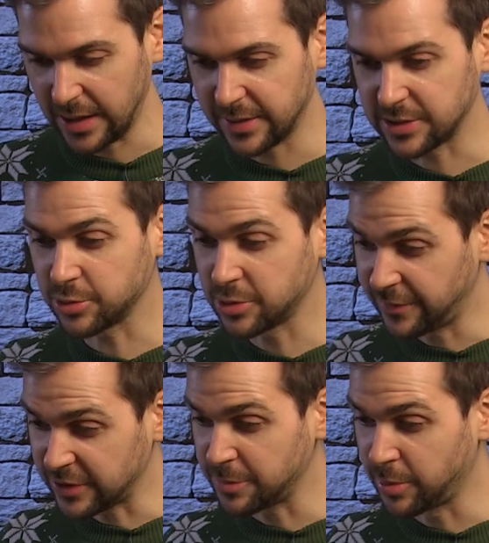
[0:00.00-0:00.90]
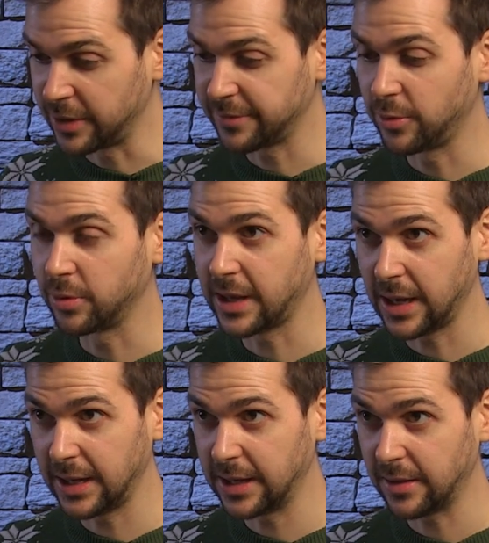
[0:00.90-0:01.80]
There's also a victory point for
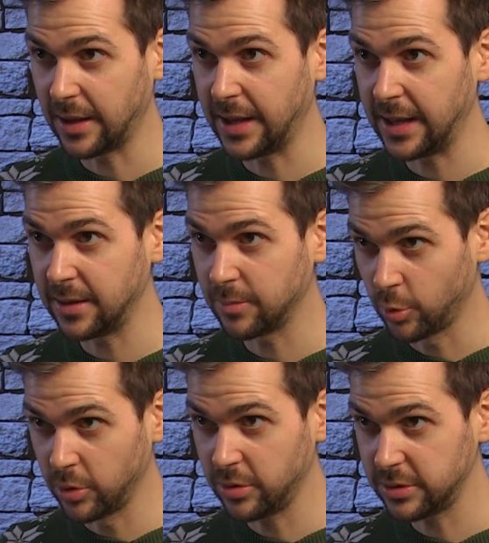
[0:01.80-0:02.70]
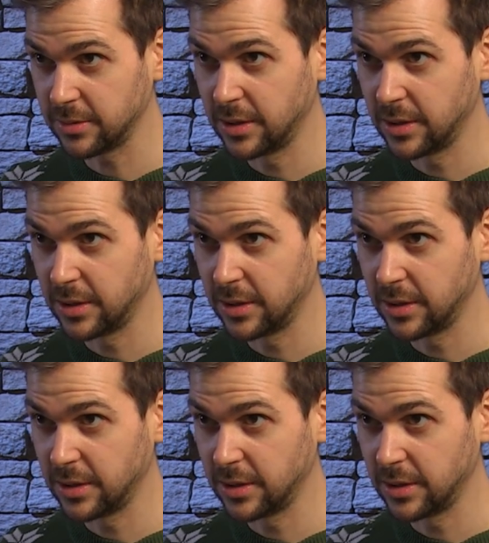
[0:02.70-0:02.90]
killing a warlord.